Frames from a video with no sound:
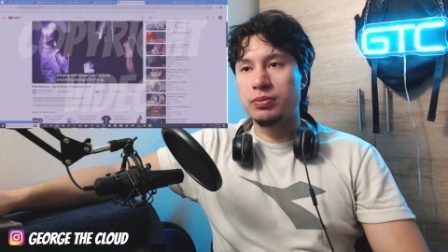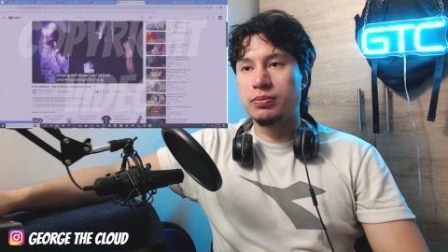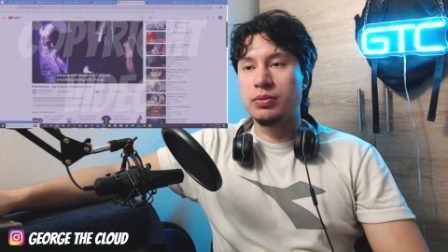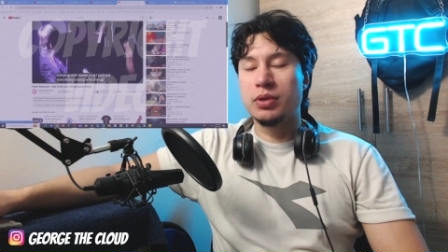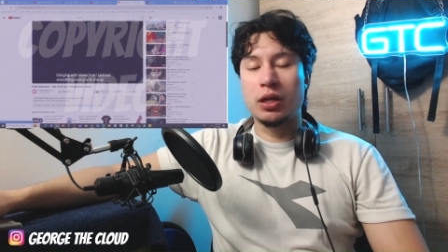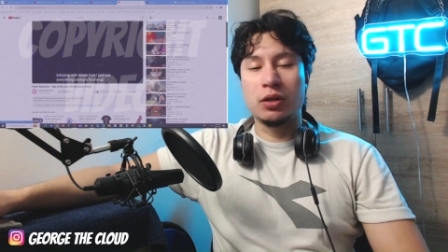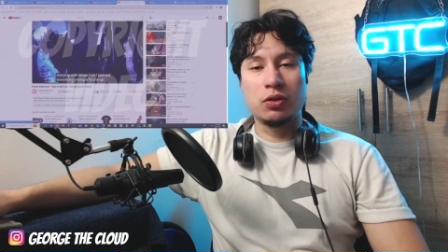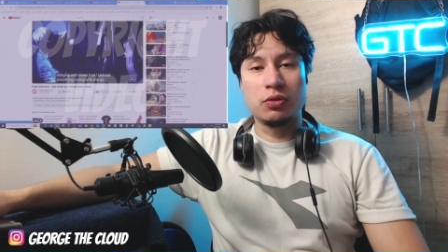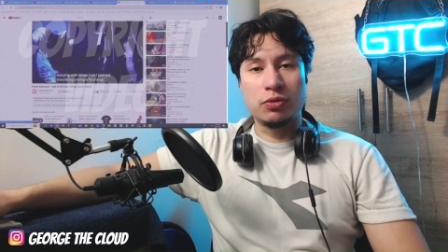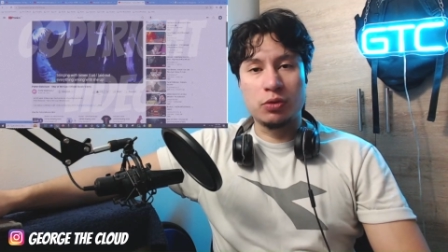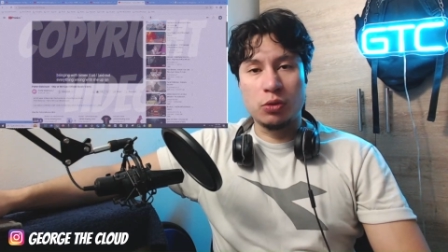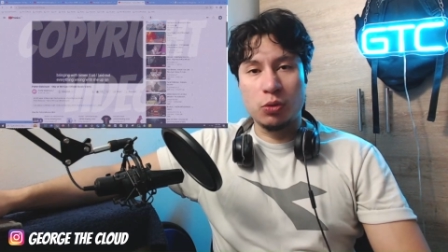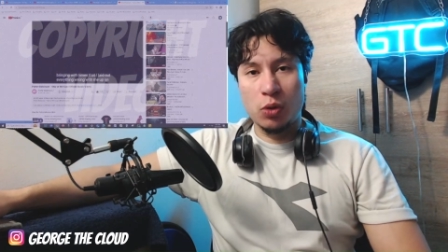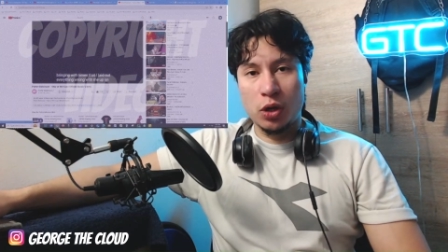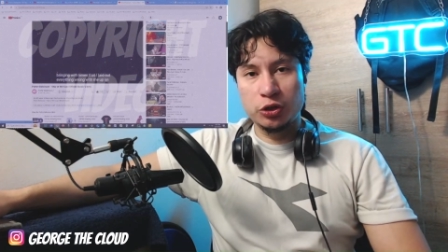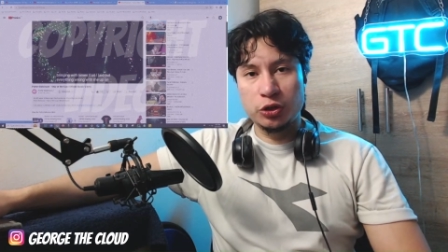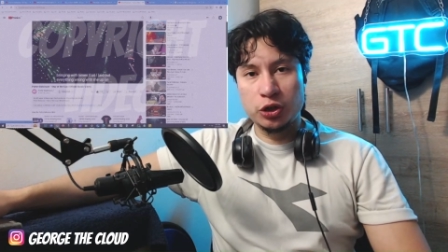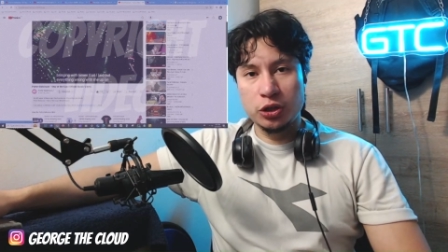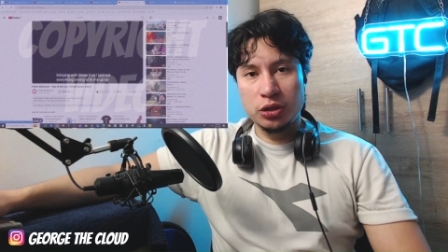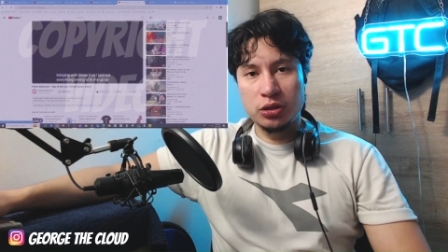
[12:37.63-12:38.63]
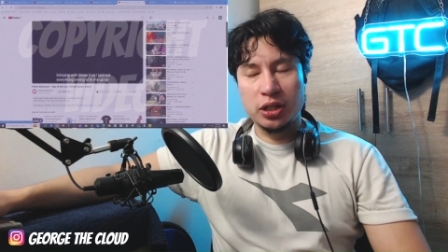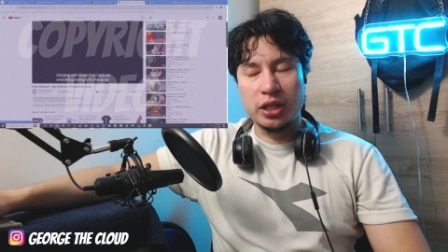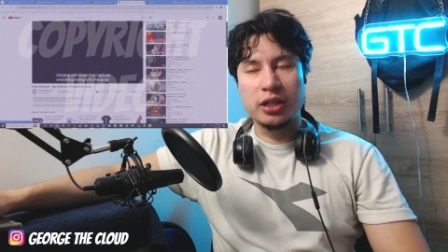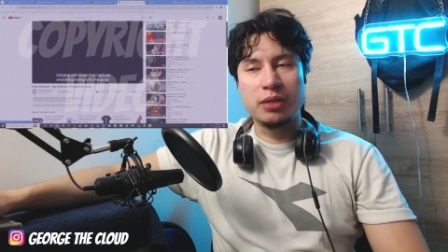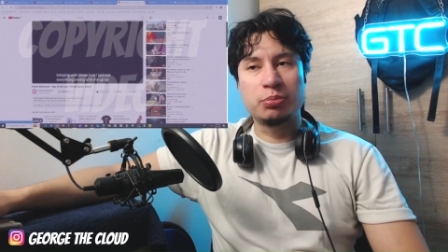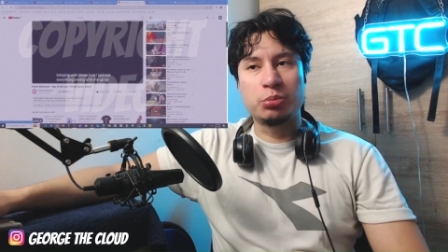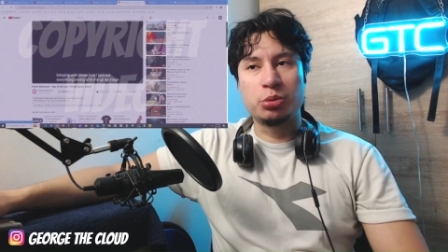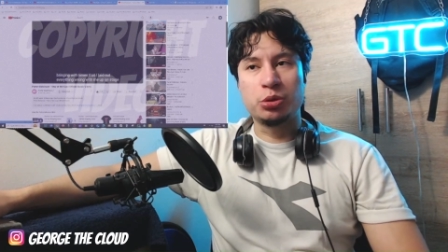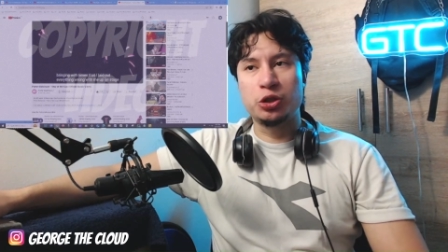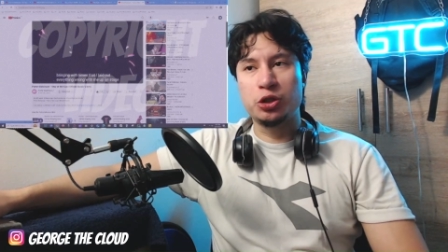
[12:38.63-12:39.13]
thank you for watching i
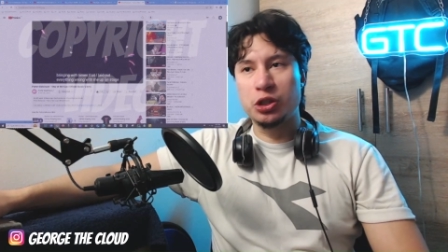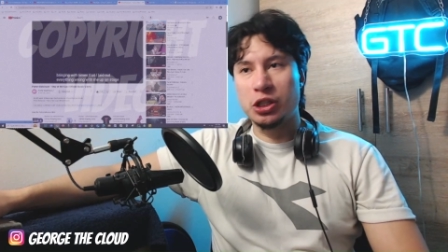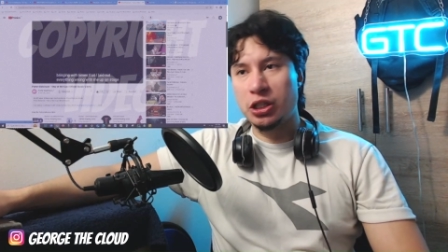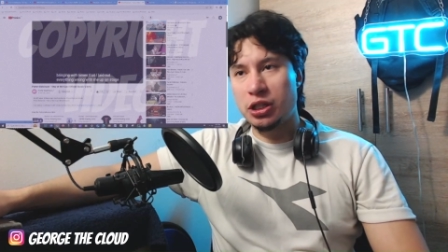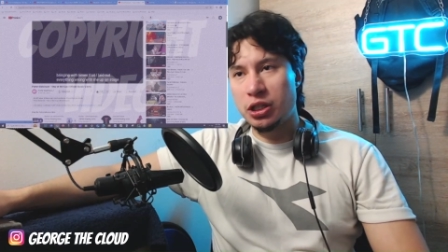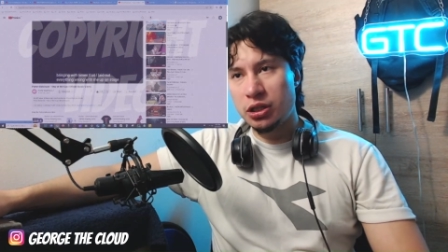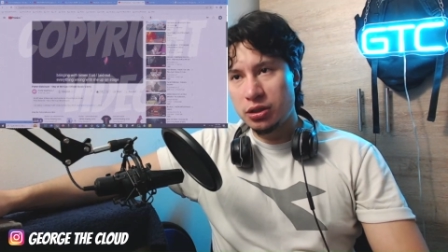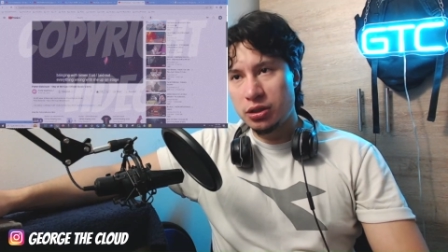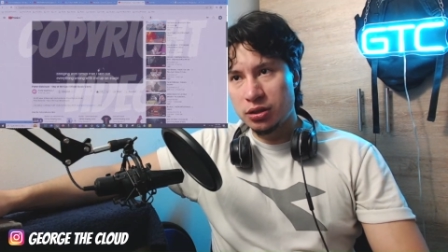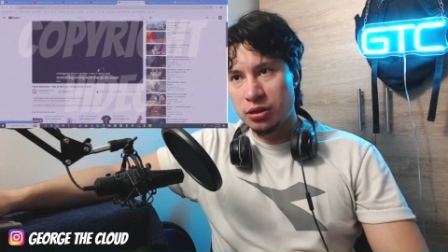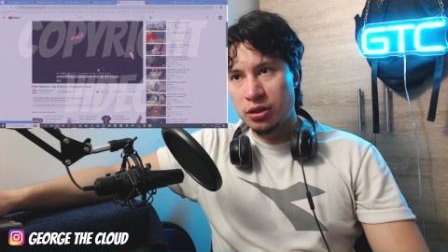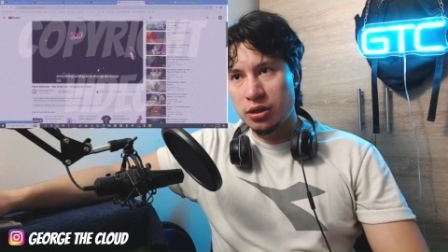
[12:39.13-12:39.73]
appreciate it